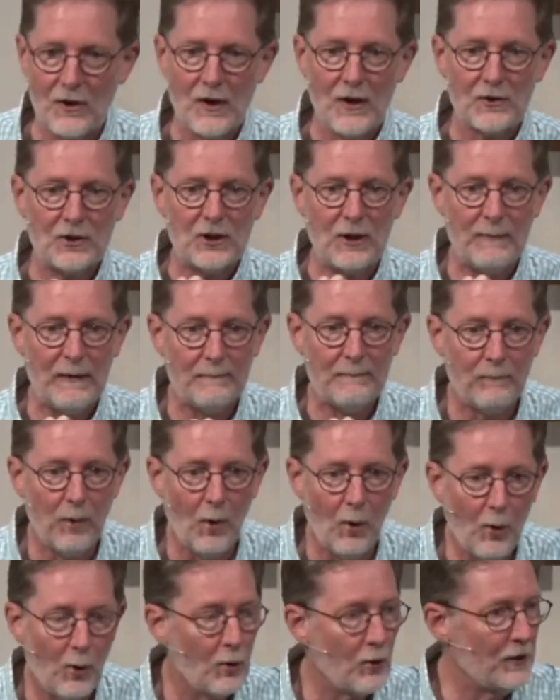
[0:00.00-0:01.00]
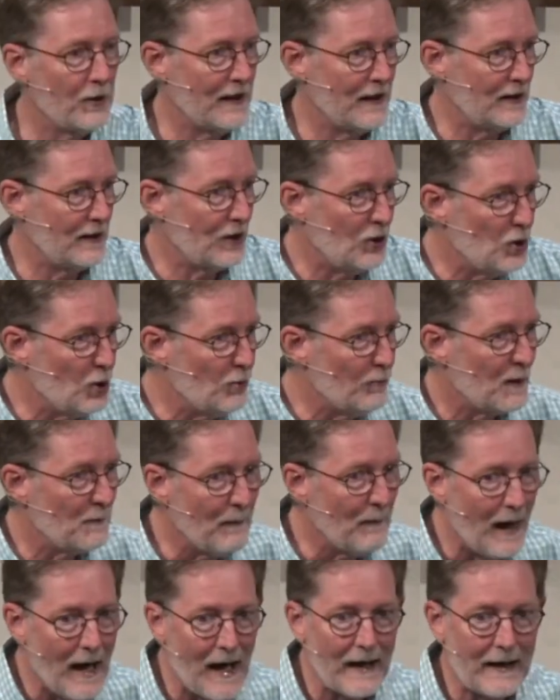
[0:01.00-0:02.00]
to be born into human
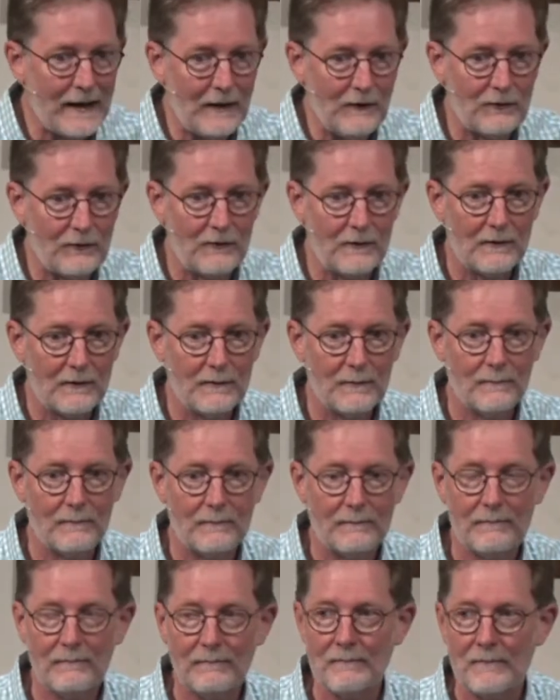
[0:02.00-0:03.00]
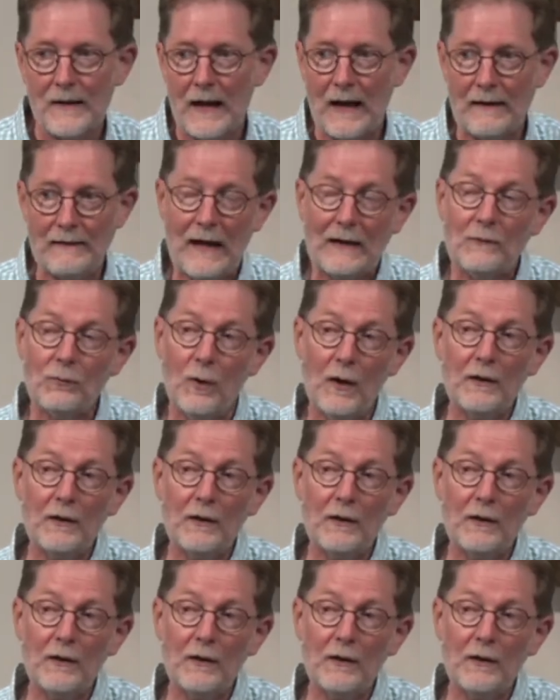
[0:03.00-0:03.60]
bodies. And that's one